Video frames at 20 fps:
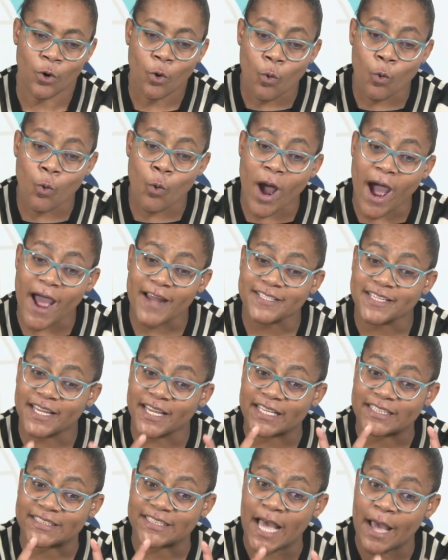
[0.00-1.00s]
What
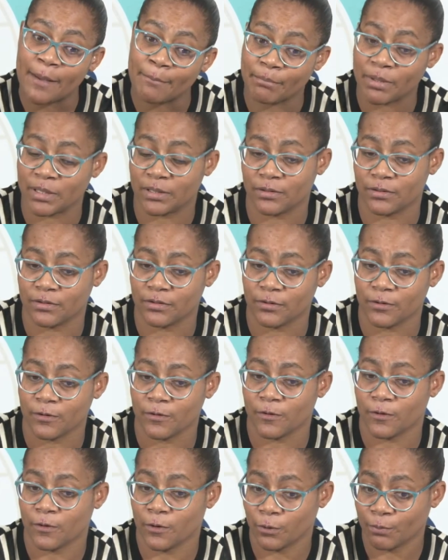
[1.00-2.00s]
example.
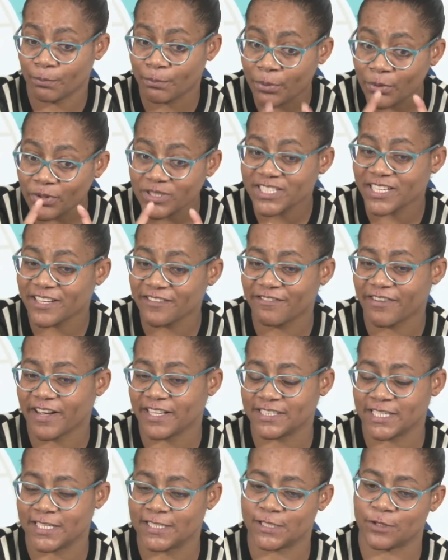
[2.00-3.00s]
Put
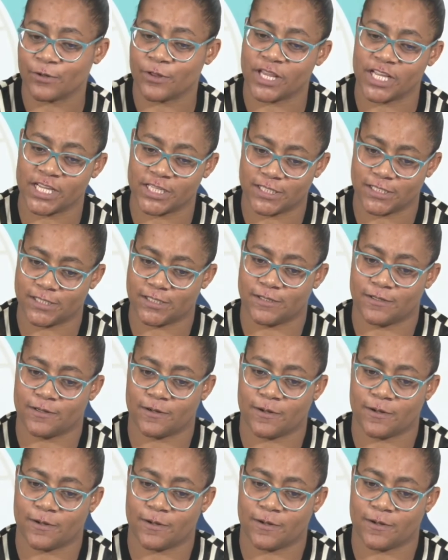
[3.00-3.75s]
emphasis on this.